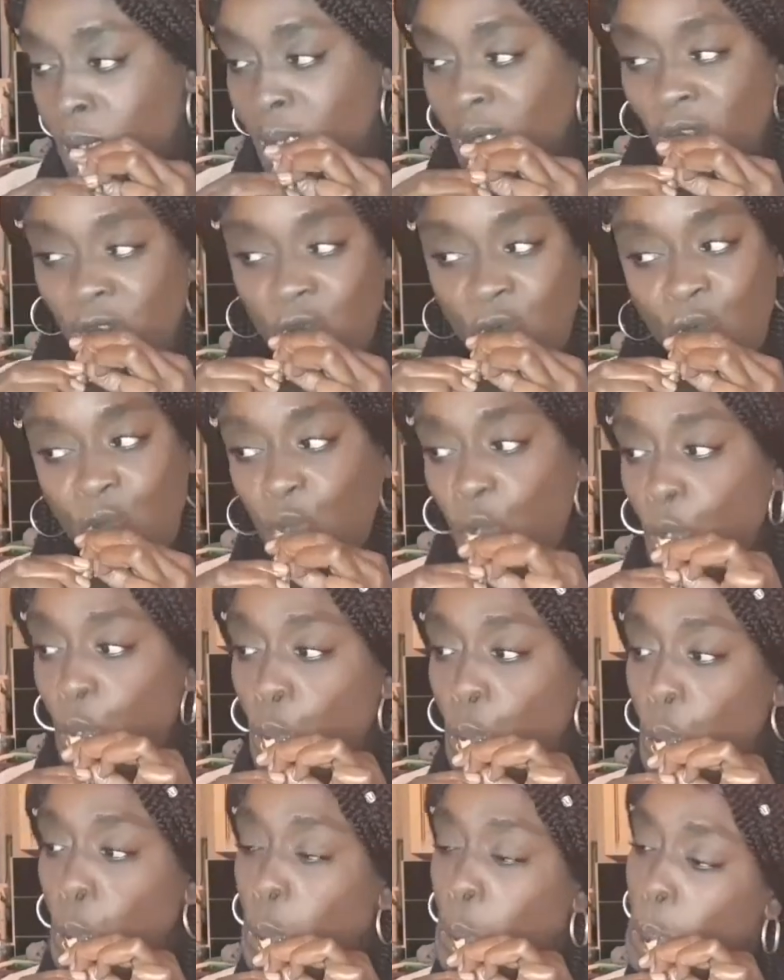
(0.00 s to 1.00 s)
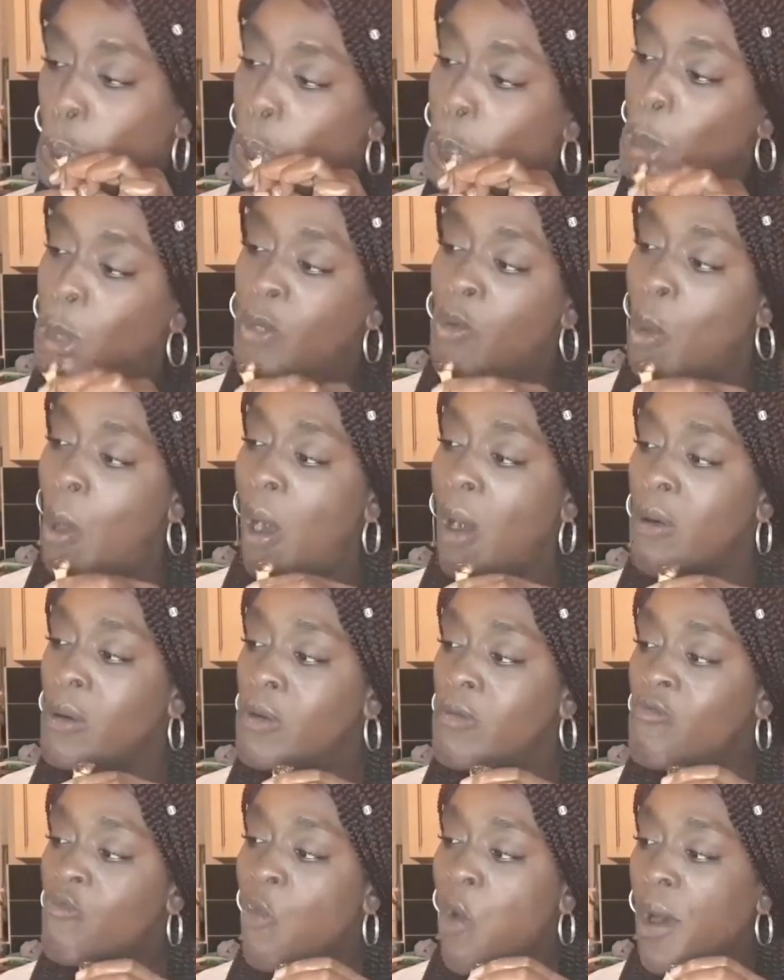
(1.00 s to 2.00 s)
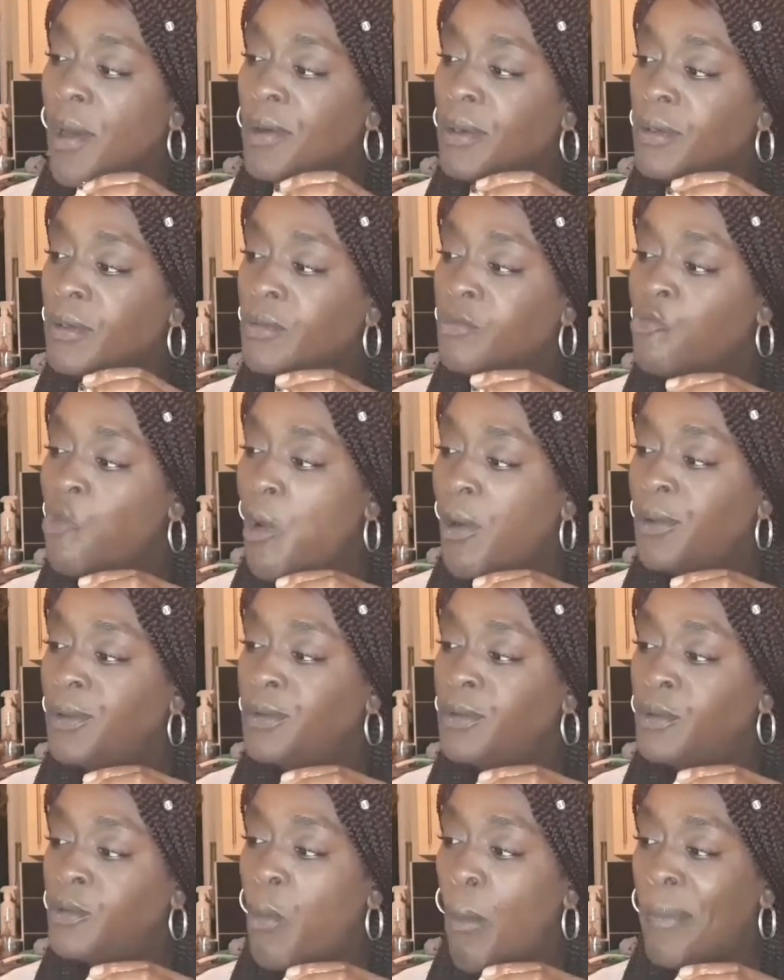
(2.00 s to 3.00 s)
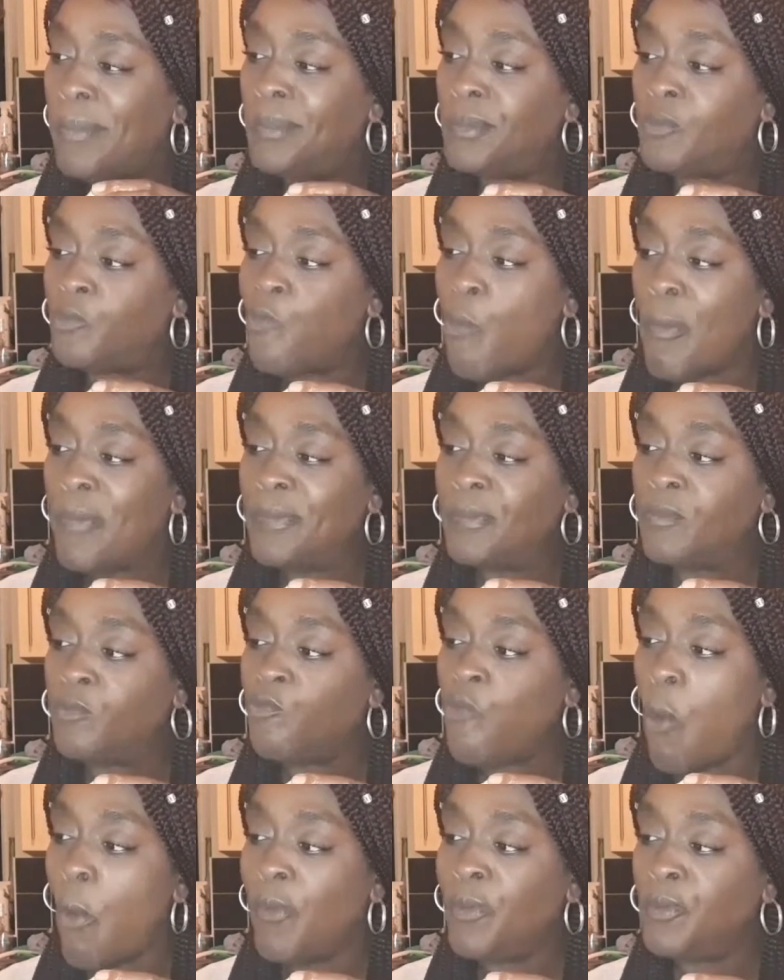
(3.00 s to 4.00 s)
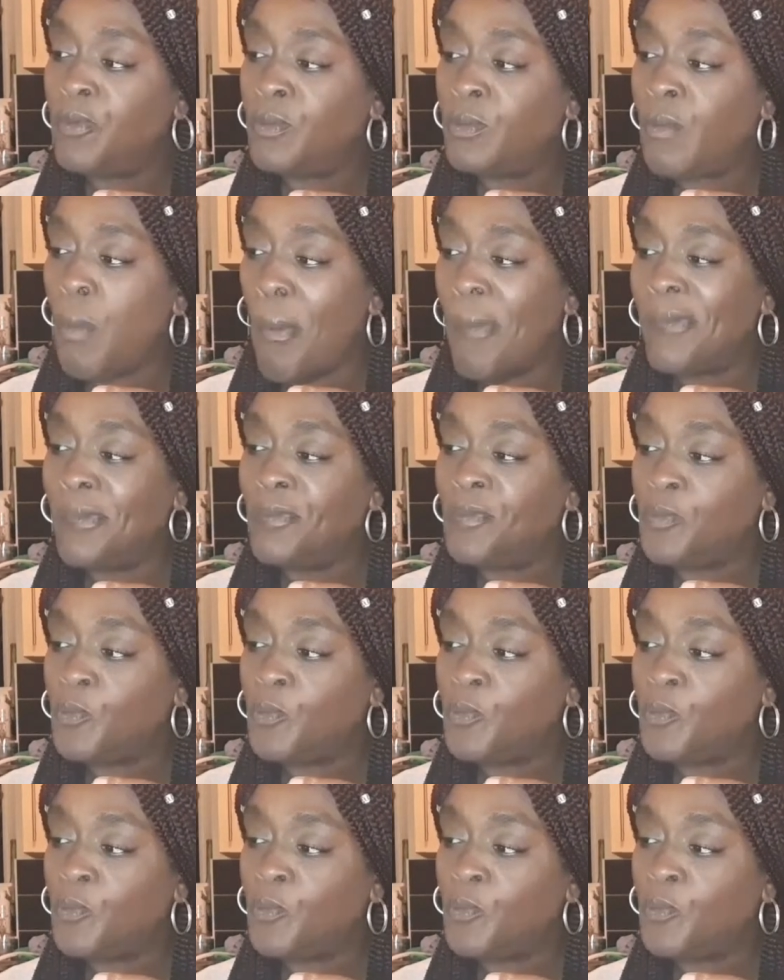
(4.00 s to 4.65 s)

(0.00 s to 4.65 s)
like, you don't think I'm in good hands? I can swim.